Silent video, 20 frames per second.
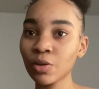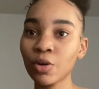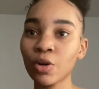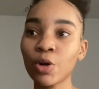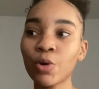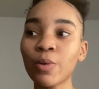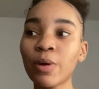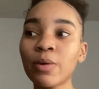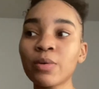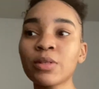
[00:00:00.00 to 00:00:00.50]

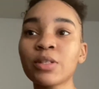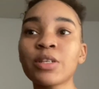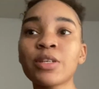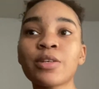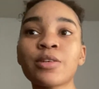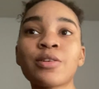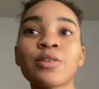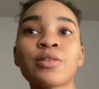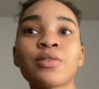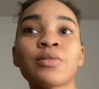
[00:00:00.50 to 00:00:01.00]
around
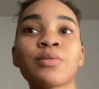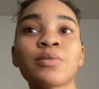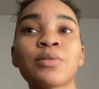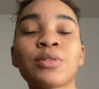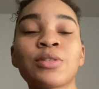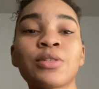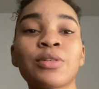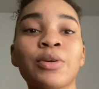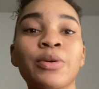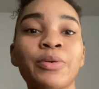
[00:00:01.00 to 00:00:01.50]
here,
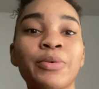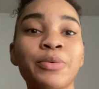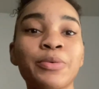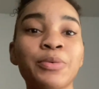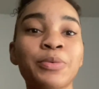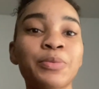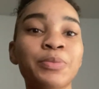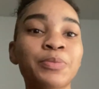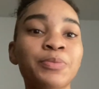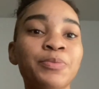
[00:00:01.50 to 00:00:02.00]
so